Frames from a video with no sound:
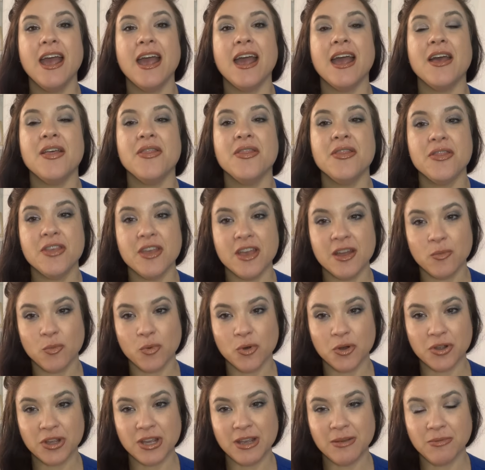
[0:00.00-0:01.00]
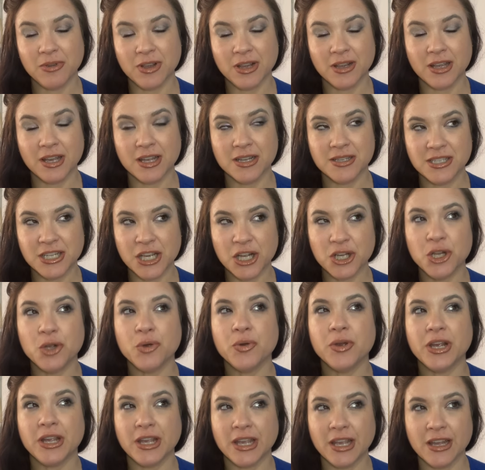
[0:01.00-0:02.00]
And then we'll keep
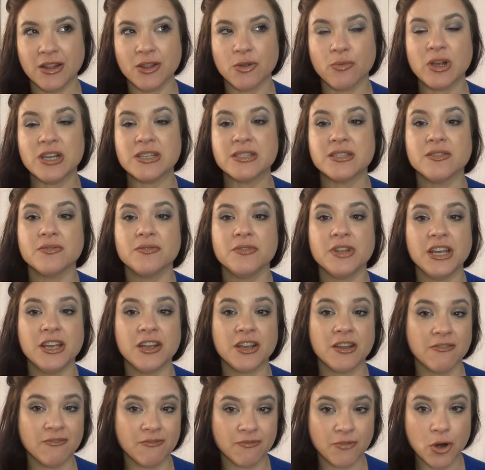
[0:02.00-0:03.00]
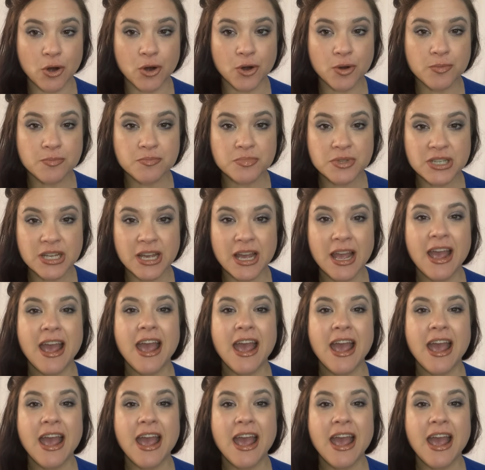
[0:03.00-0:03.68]
continuing in the rest of the confirmed.